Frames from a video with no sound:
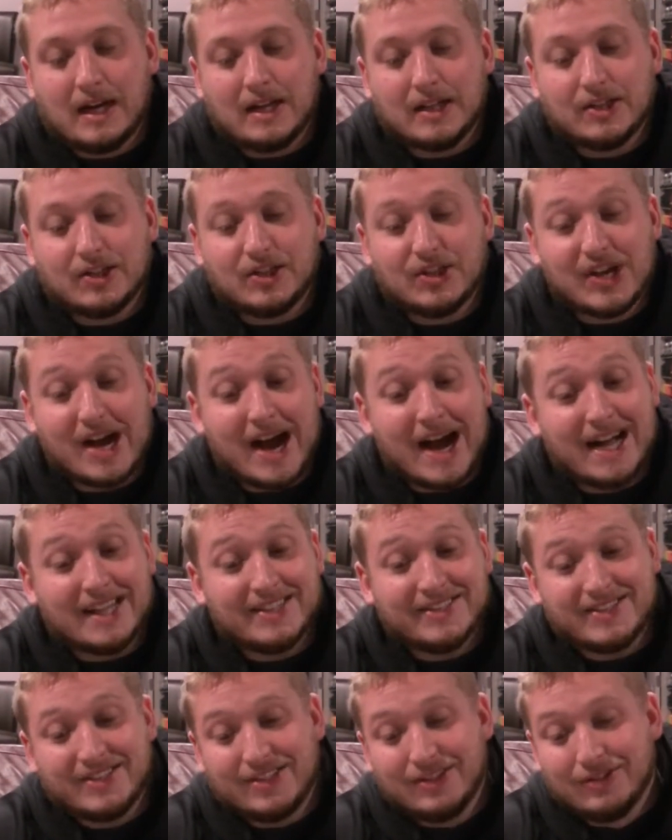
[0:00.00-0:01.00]

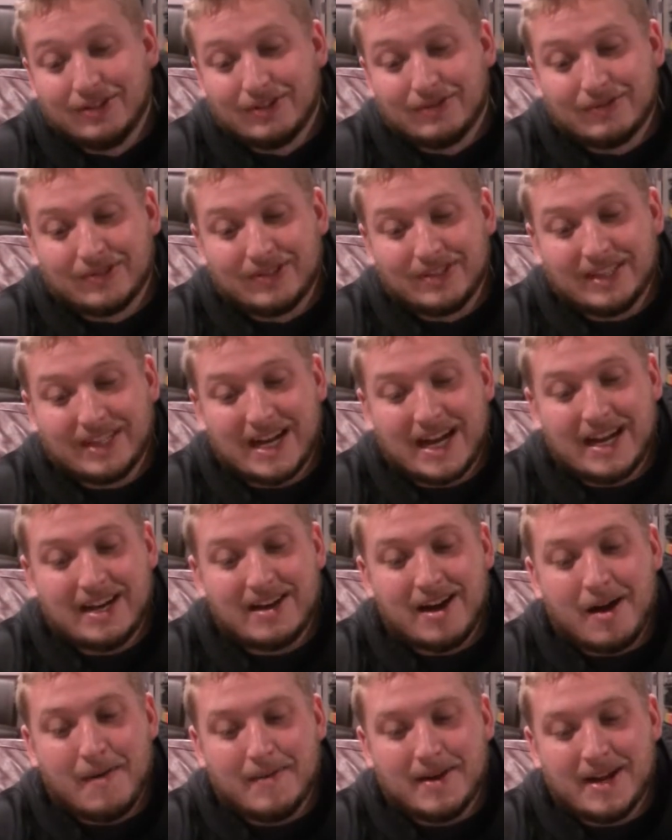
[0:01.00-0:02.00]
Shots, Duke really kind of
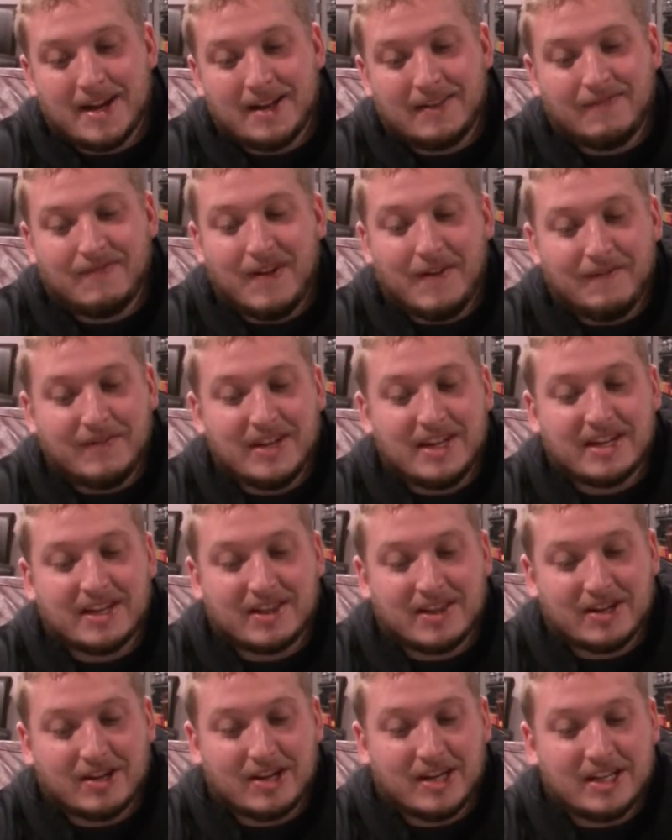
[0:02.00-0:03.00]
dominated,
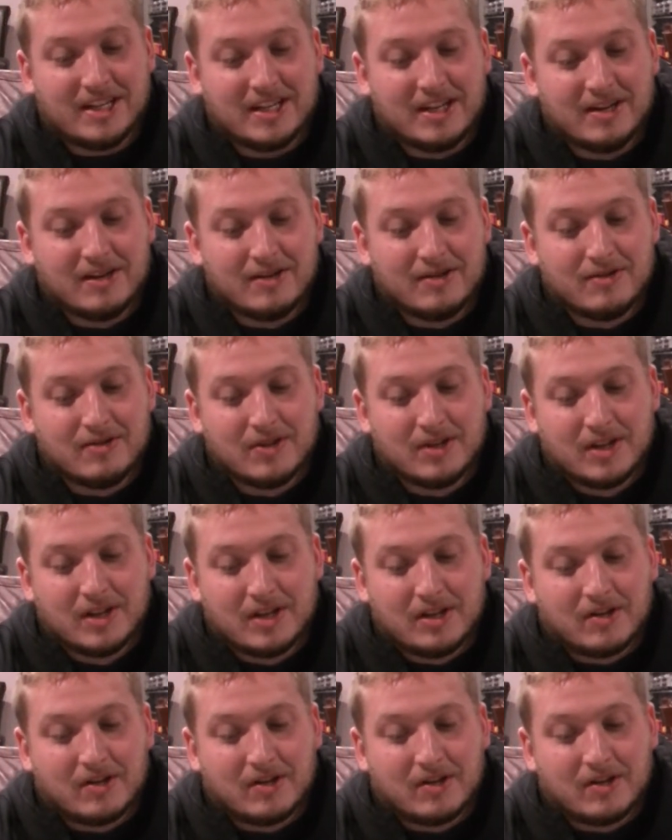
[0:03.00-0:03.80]
50-32.